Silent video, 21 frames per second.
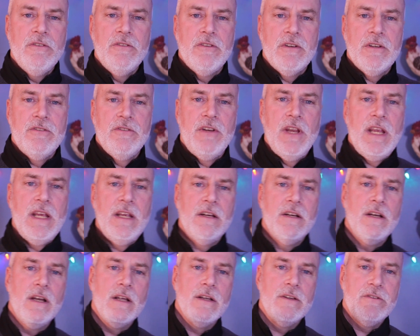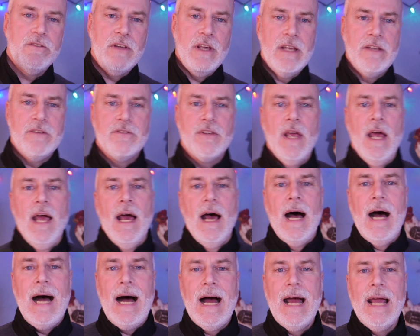16 says,
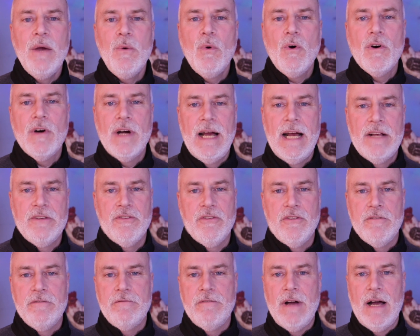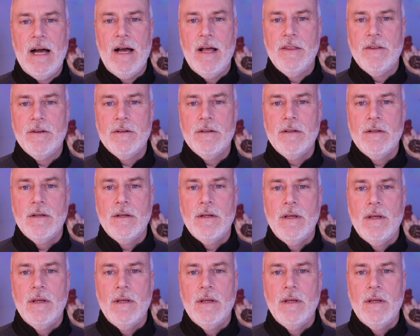I will ask the Father,